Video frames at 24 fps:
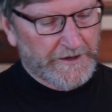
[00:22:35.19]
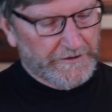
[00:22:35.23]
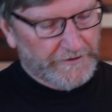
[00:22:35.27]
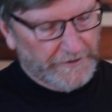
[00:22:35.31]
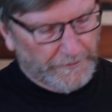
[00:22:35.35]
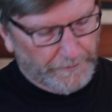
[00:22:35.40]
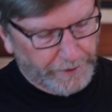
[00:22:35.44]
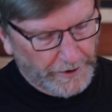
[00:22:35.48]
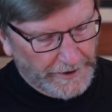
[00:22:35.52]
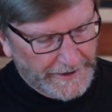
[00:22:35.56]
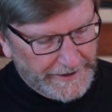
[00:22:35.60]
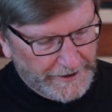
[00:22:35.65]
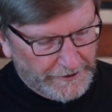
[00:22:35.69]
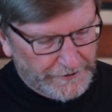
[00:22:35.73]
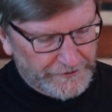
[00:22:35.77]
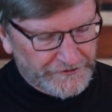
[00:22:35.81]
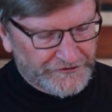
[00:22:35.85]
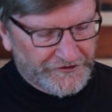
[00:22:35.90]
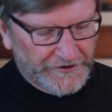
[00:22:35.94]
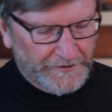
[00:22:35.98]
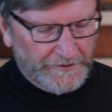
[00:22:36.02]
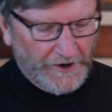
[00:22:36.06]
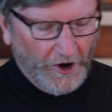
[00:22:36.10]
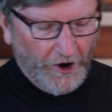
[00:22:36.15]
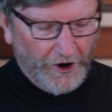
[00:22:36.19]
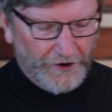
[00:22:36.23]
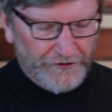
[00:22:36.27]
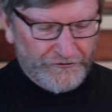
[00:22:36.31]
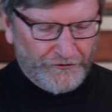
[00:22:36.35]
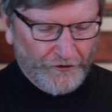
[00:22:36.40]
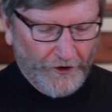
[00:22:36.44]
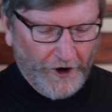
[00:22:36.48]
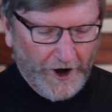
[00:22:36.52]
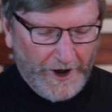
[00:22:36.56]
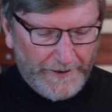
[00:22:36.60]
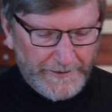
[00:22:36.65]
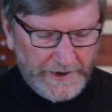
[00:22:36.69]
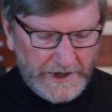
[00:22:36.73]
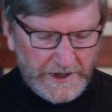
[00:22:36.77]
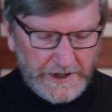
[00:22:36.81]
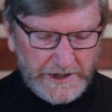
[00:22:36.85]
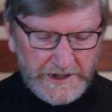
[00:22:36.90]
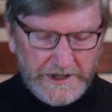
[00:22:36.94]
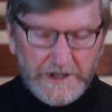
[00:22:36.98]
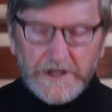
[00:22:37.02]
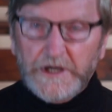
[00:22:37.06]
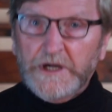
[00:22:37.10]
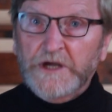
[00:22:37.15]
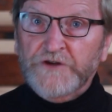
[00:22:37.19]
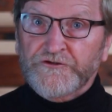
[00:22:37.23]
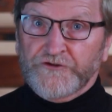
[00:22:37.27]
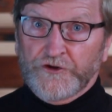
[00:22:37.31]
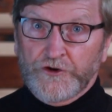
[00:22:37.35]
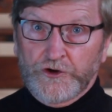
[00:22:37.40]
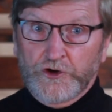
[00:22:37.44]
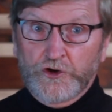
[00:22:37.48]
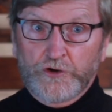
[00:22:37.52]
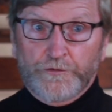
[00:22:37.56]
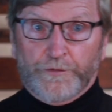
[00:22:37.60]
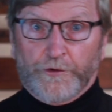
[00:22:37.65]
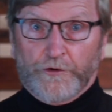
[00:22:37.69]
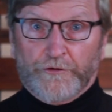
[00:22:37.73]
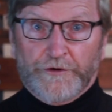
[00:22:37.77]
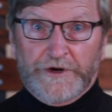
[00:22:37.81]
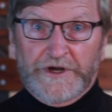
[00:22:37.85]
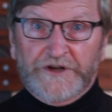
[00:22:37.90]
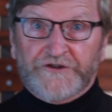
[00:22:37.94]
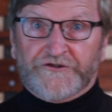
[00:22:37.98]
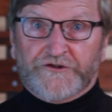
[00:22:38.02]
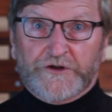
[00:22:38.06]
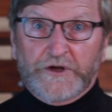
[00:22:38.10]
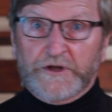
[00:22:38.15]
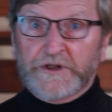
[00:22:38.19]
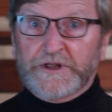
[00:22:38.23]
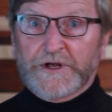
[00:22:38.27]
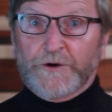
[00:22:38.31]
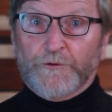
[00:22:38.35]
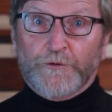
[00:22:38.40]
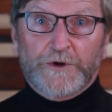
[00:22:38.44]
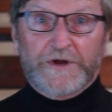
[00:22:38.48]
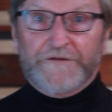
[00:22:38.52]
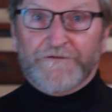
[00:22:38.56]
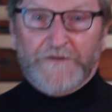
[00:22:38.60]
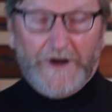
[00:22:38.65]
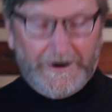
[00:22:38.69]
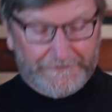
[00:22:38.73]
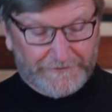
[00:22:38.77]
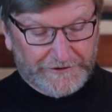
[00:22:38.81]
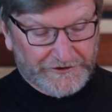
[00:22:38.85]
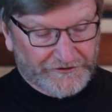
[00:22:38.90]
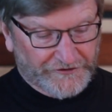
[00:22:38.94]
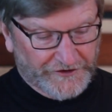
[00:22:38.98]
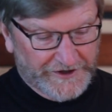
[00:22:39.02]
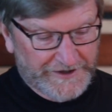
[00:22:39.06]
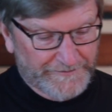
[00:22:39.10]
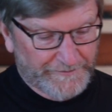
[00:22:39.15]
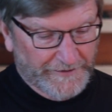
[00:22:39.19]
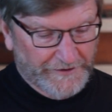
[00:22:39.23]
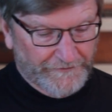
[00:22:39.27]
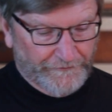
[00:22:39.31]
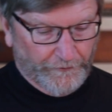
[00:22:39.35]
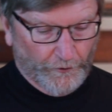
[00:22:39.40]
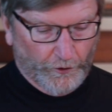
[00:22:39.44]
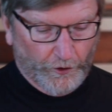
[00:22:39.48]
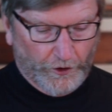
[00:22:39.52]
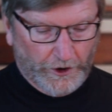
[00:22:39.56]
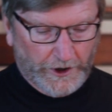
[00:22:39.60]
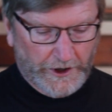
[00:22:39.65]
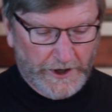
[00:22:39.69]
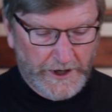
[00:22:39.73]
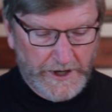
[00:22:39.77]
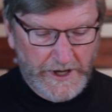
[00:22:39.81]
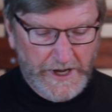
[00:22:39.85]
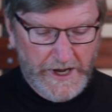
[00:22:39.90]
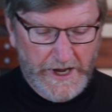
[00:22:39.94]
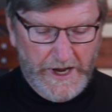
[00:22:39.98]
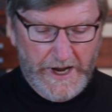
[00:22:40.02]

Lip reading: The players in our drama is a new barista that we'd never seen before,